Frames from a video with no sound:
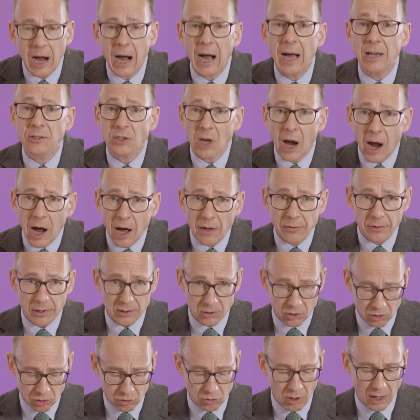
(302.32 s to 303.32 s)
as other
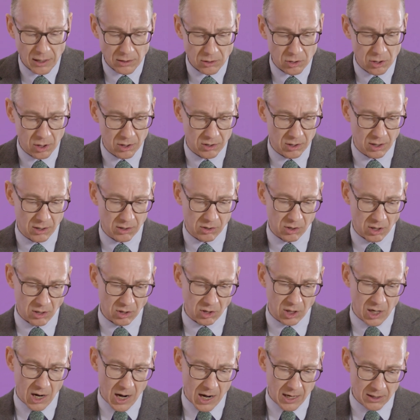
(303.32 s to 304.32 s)
structures in
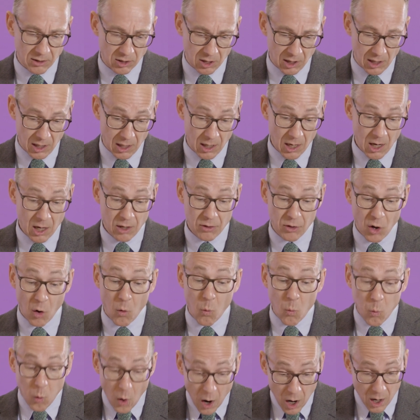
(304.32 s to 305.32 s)
society that
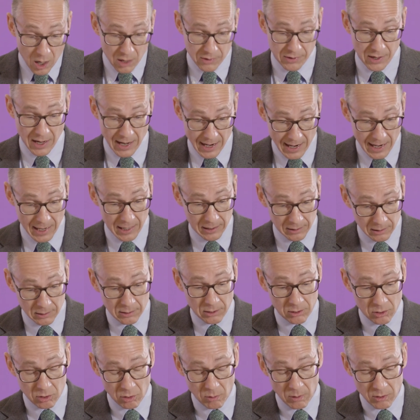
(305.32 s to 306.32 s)
were there
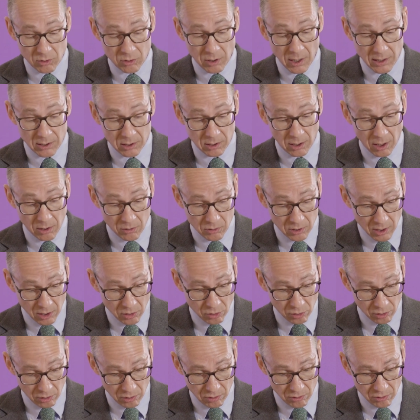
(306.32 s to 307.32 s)
to address those
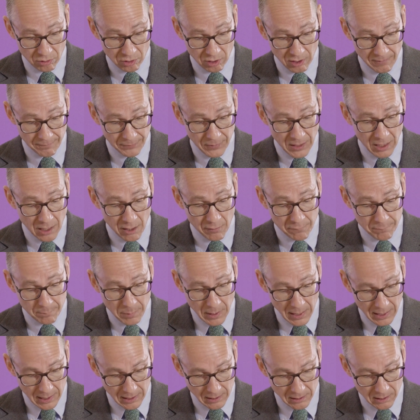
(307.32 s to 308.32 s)
issues have
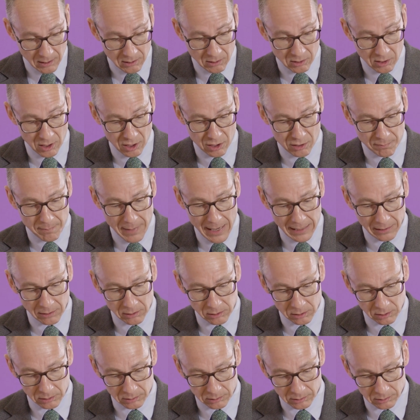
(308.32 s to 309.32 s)
been
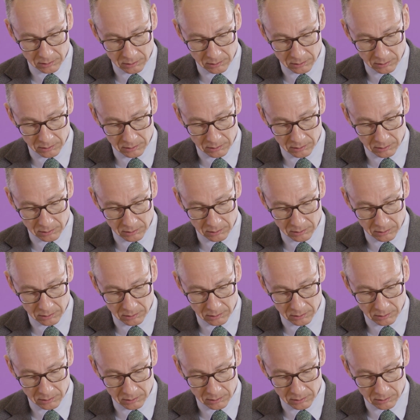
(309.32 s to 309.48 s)
dismantled.